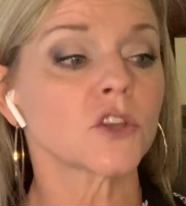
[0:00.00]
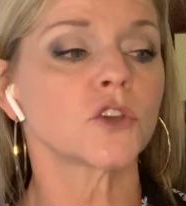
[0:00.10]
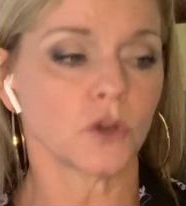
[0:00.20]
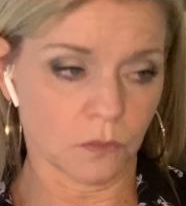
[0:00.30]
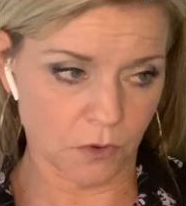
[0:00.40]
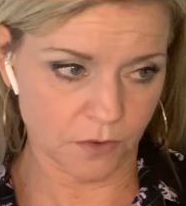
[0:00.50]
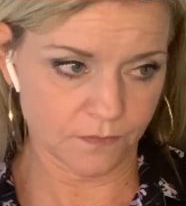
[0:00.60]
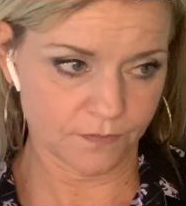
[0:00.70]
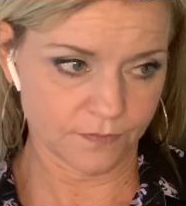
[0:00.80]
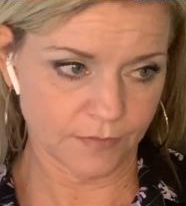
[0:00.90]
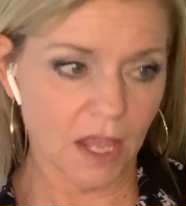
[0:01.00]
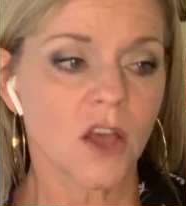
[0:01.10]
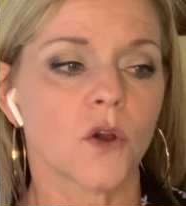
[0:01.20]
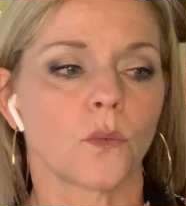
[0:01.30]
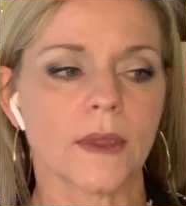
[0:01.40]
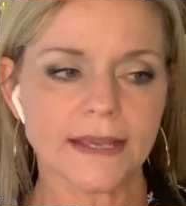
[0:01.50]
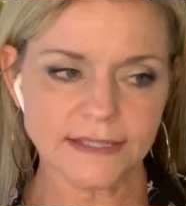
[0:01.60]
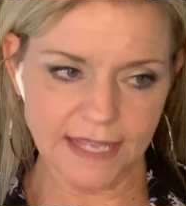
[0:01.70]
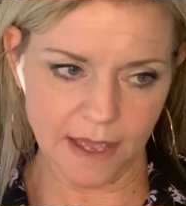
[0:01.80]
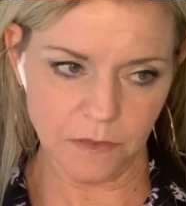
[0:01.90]
"Cooper, we
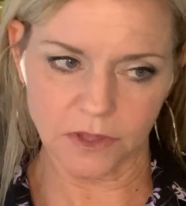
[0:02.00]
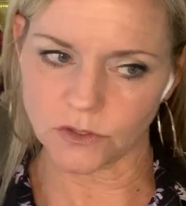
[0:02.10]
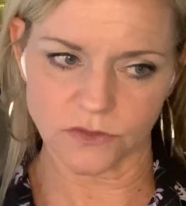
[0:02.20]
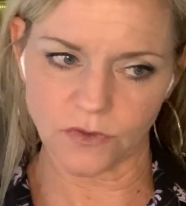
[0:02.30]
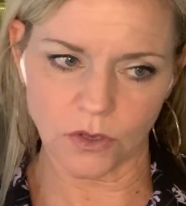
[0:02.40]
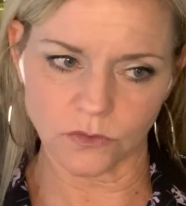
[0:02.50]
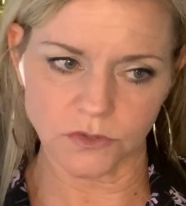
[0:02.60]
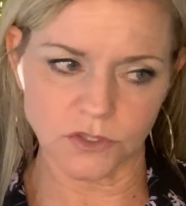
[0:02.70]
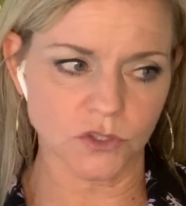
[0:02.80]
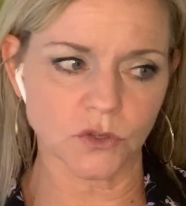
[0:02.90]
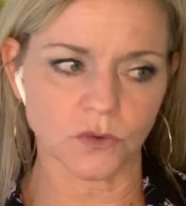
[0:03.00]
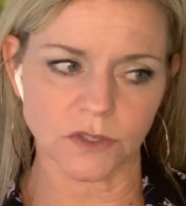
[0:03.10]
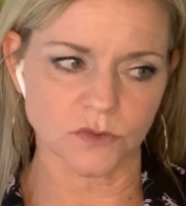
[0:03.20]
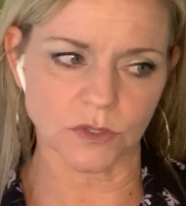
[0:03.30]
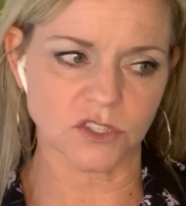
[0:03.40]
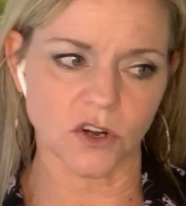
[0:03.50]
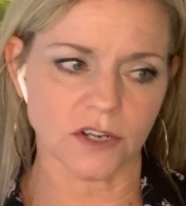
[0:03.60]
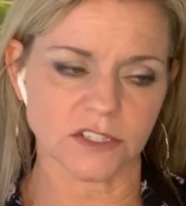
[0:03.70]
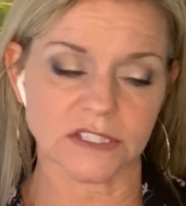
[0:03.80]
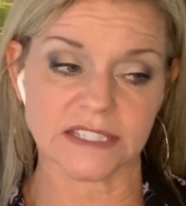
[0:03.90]
examined those phones as soon as we
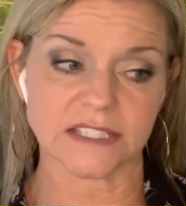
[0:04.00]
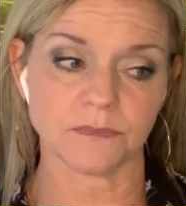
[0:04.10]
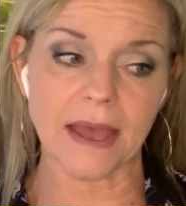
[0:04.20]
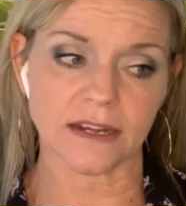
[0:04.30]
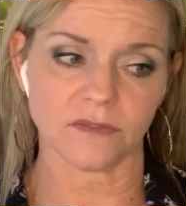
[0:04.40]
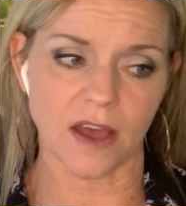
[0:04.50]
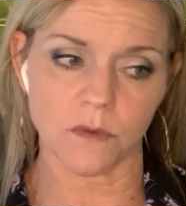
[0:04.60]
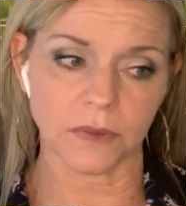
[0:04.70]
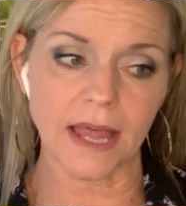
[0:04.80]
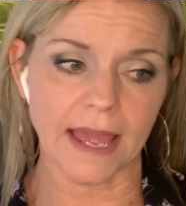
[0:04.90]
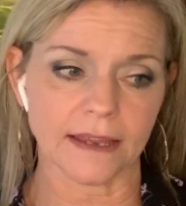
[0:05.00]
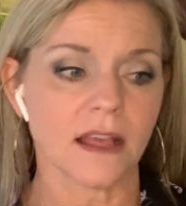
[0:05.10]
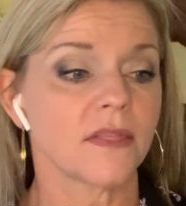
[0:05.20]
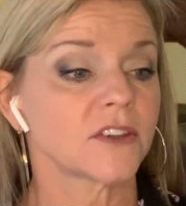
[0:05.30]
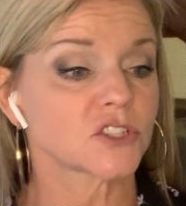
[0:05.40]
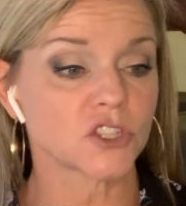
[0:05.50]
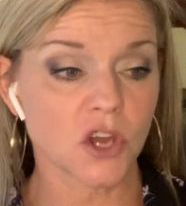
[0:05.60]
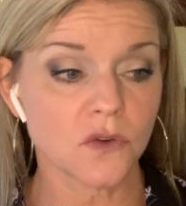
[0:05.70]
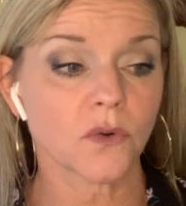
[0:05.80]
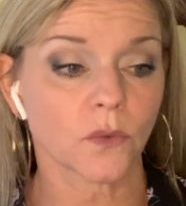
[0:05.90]
started to suspect foul play. There's
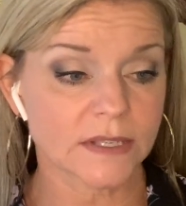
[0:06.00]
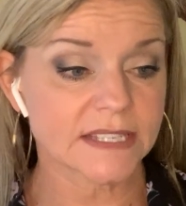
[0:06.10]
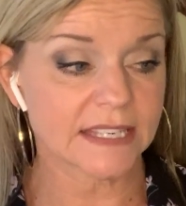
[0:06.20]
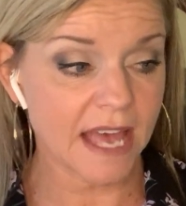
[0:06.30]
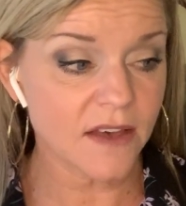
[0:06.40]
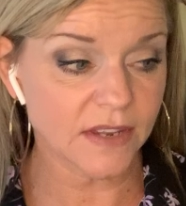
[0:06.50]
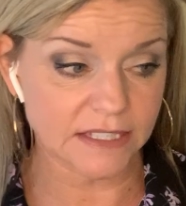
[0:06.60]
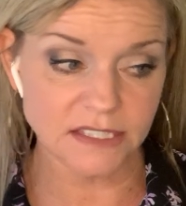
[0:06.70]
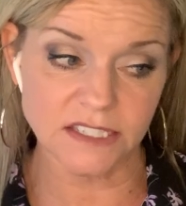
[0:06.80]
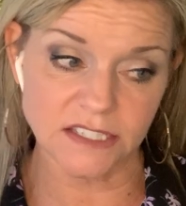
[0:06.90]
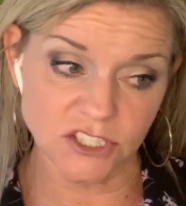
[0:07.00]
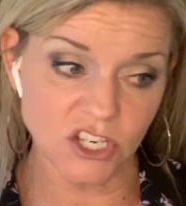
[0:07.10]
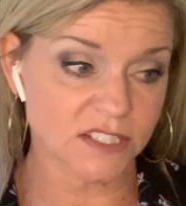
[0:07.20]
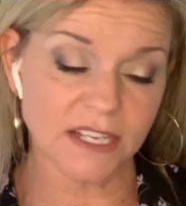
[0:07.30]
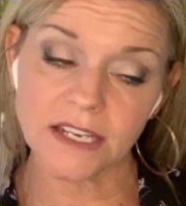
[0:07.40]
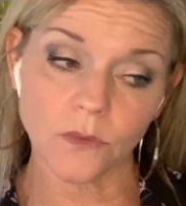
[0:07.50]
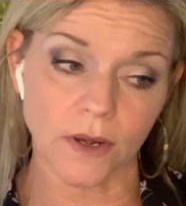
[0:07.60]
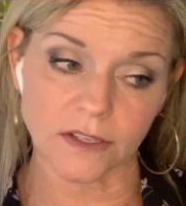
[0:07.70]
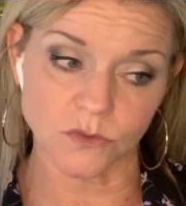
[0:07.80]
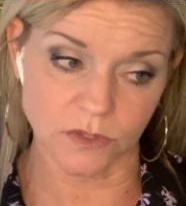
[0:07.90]
no forensic evidence to suggest anyone
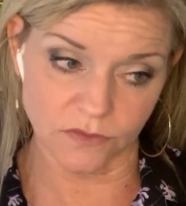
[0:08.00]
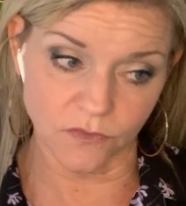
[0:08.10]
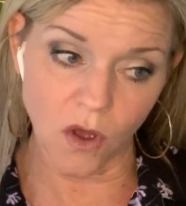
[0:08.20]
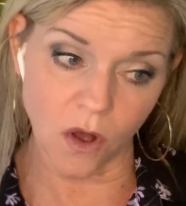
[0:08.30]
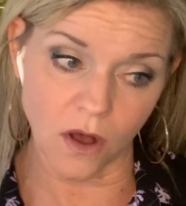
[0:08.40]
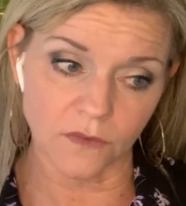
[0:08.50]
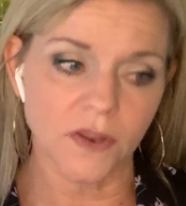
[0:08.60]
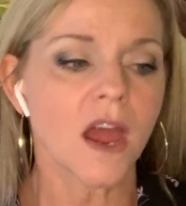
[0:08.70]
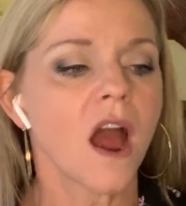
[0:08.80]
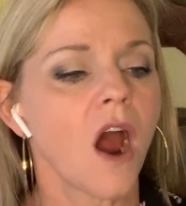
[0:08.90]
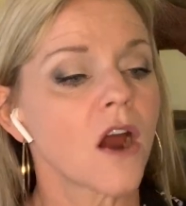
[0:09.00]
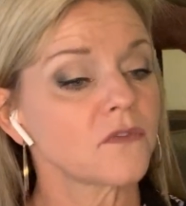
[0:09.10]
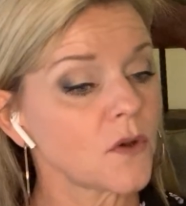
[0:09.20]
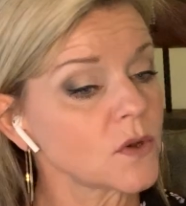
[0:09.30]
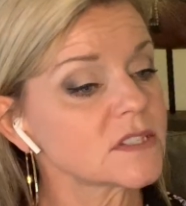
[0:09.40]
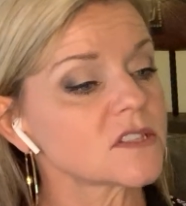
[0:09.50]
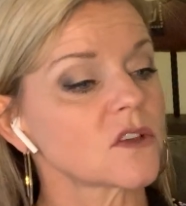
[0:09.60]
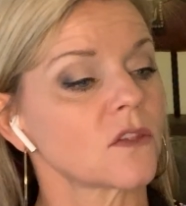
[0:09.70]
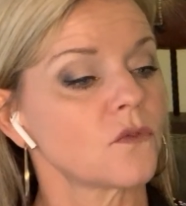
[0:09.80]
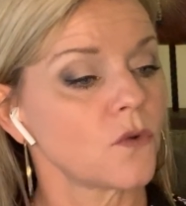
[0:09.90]
else was involved. Our focus is
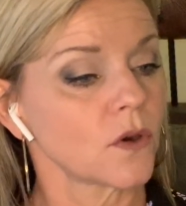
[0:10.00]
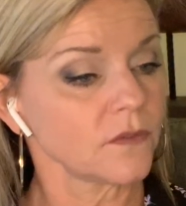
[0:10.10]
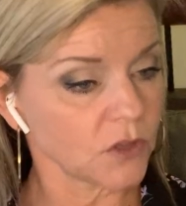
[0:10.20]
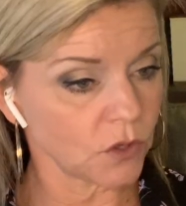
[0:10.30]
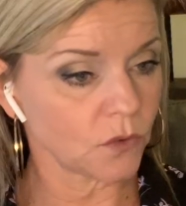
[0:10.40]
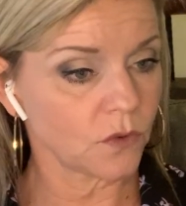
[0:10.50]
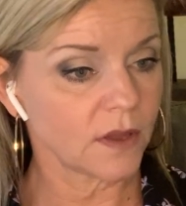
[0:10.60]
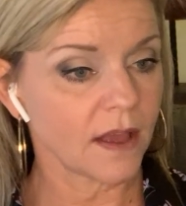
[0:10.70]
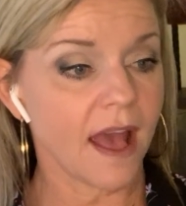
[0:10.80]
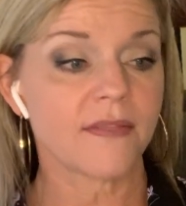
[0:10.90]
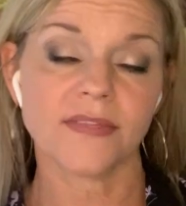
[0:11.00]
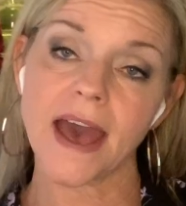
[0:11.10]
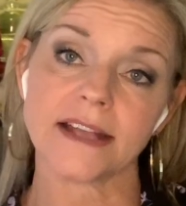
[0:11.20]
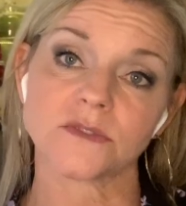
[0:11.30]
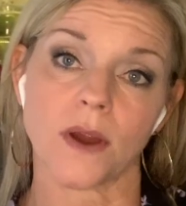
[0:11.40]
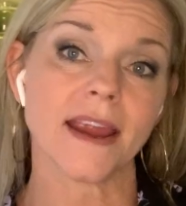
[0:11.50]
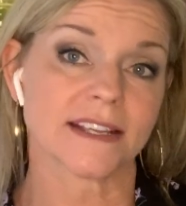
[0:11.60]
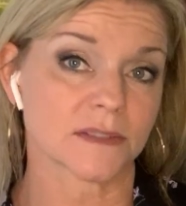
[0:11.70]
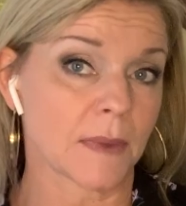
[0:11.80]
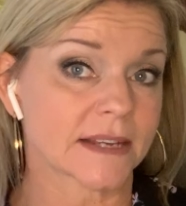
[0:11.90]
on the four of you, and that's where I
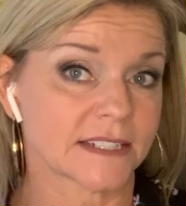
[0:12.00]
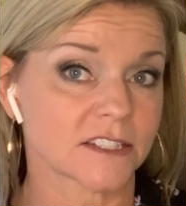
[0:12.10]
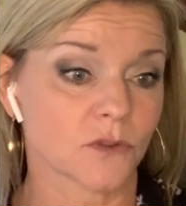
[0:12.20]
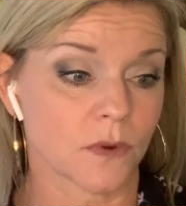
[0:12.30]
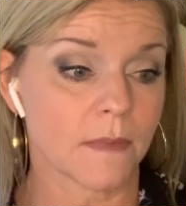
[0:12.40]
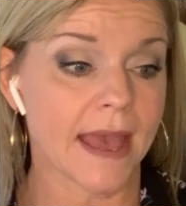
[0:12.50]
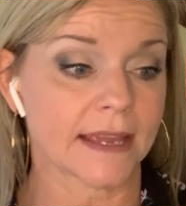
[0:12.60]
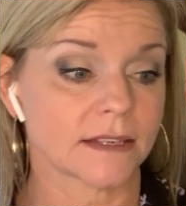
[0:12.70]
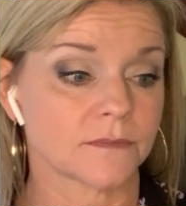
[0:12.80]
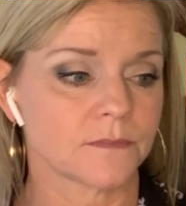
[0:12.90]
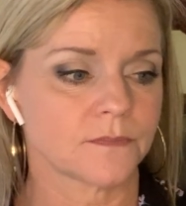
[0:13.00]
expect it to remain."